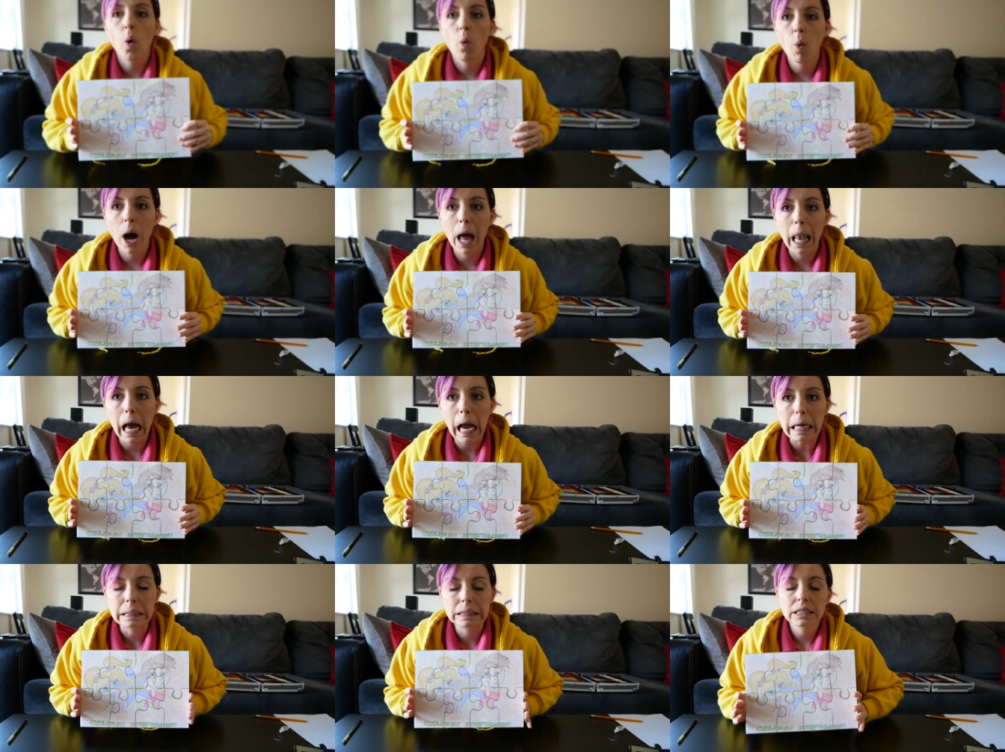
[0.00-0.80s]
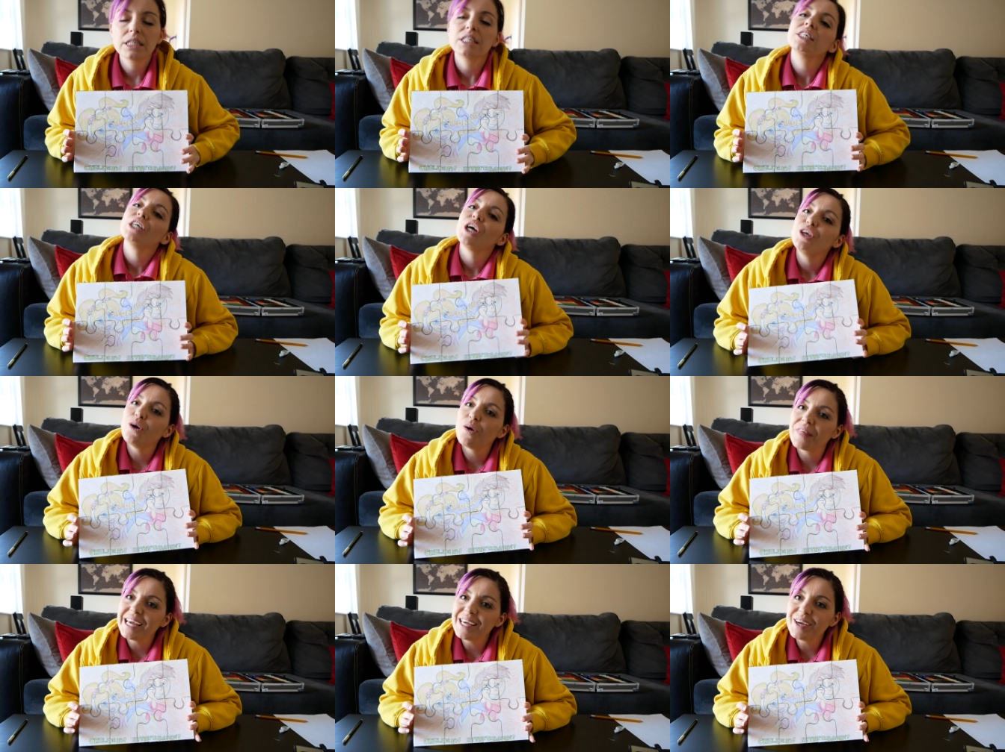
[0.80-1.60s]
Voila!
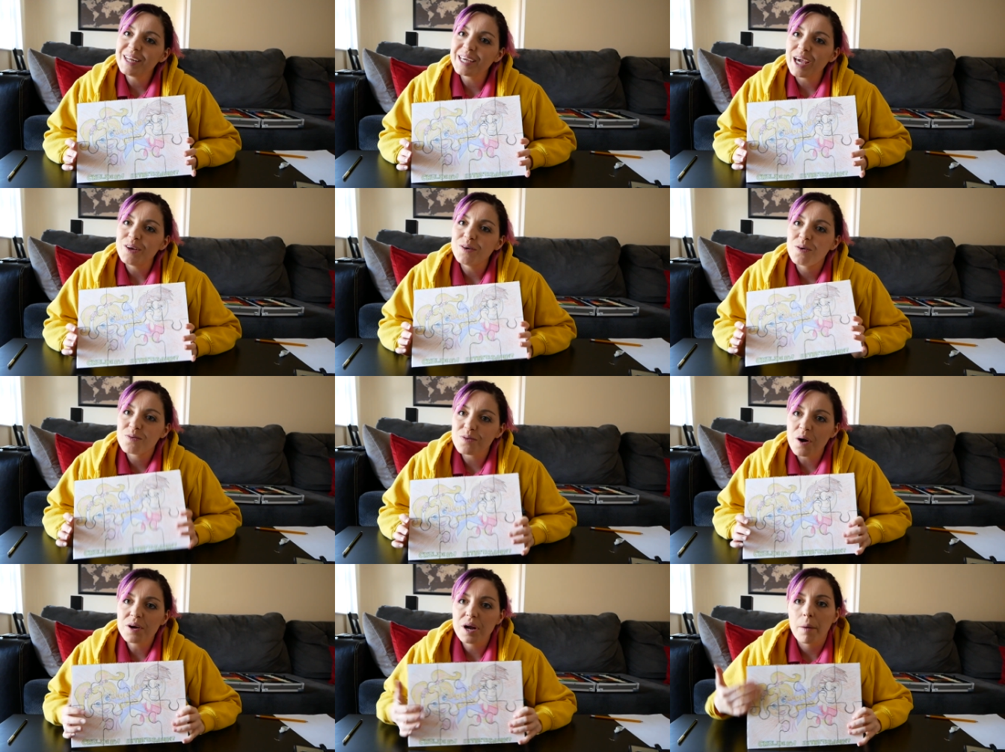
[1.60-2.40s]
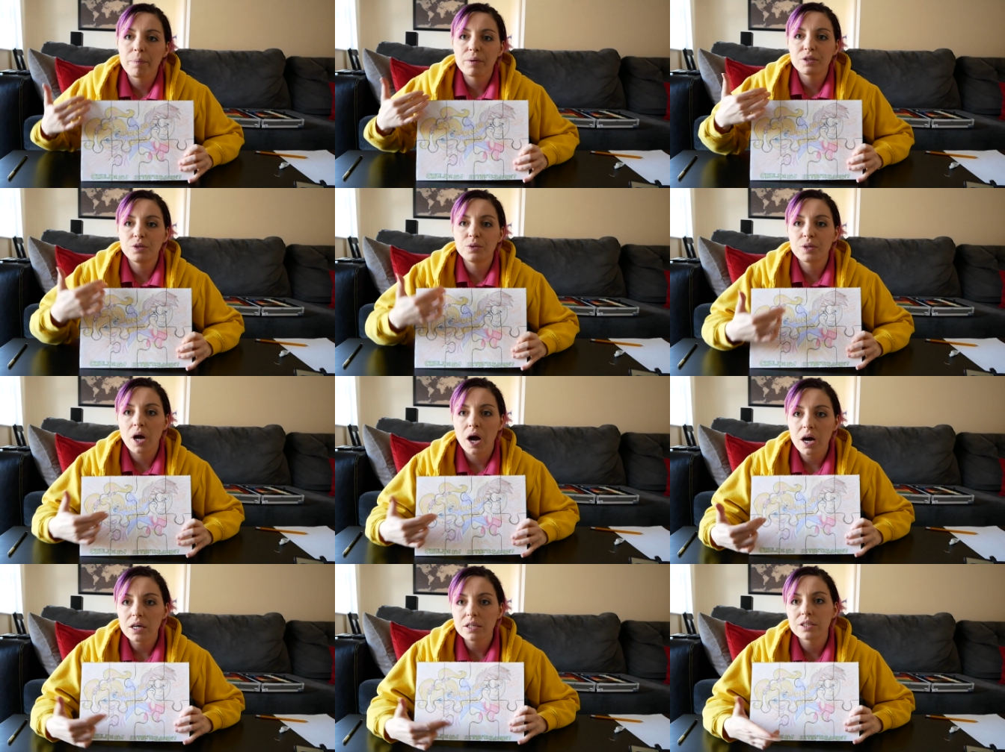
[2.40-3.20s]
You're then going to get your grown-up to
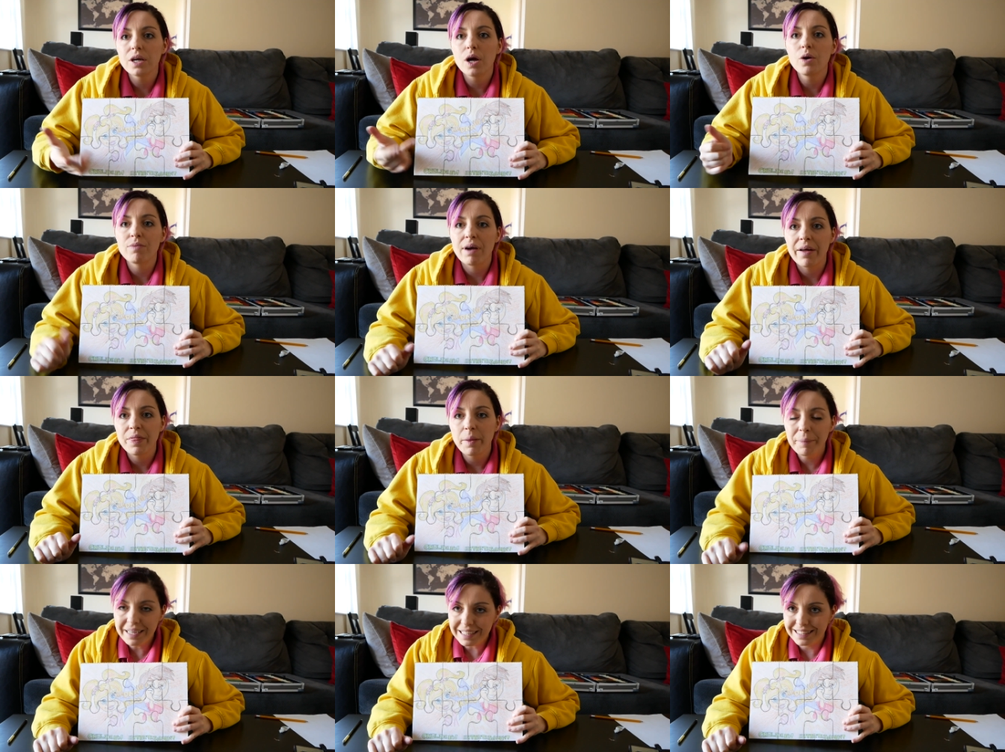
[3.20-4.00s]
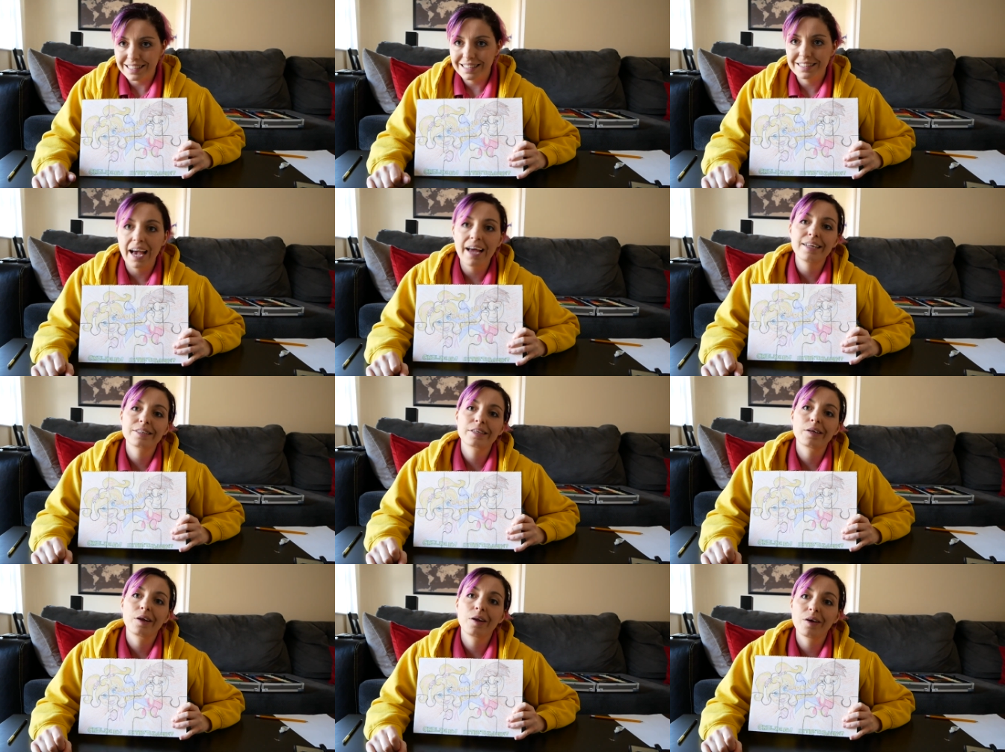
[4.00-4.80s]
cut around the pieces and
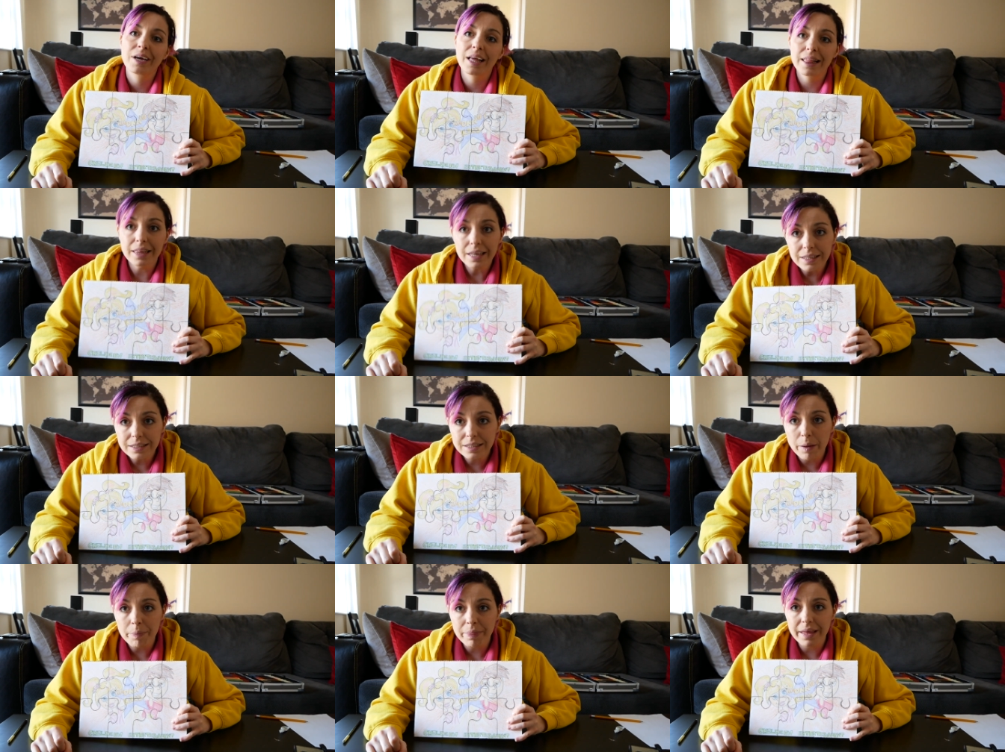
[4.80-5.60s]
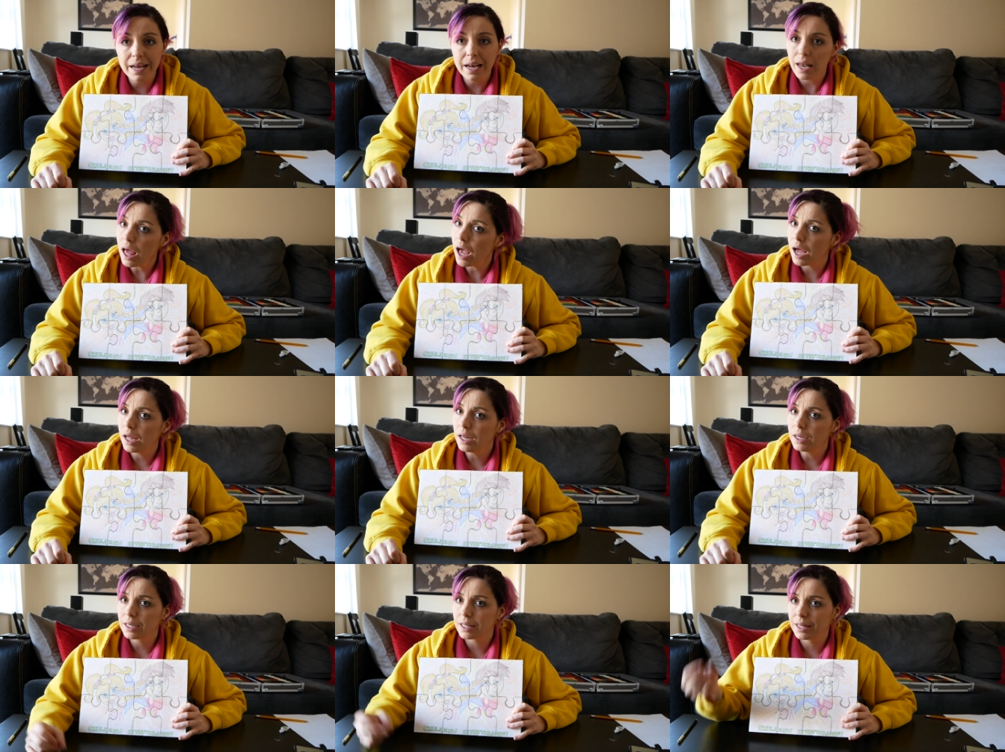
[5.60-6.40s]
it's going to look a little something
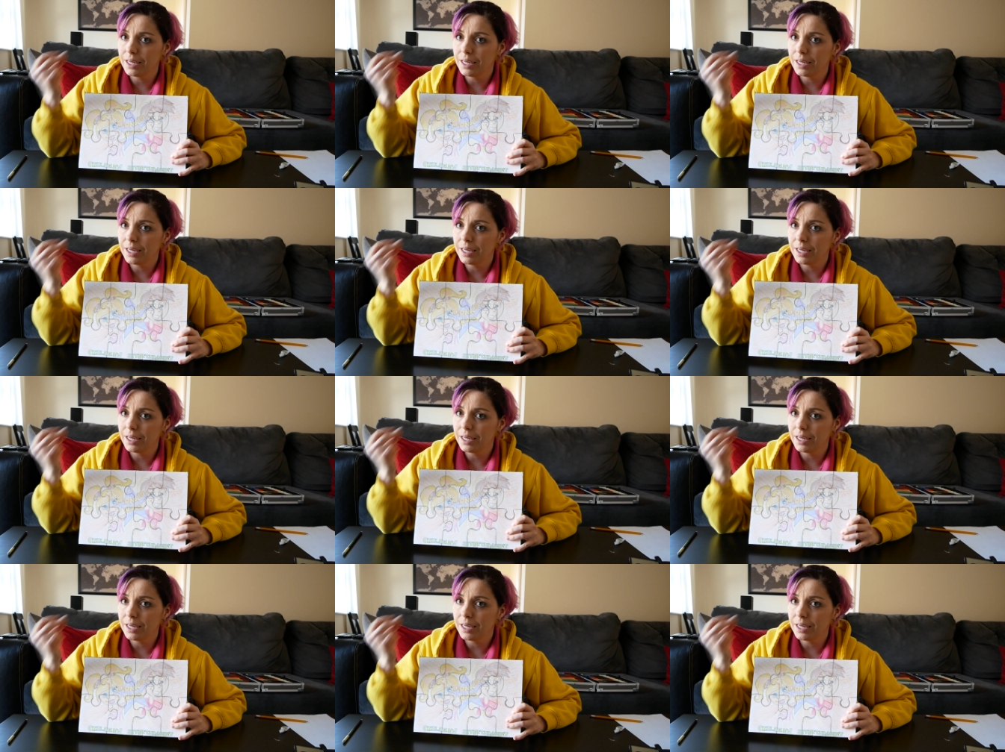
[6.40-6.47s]
like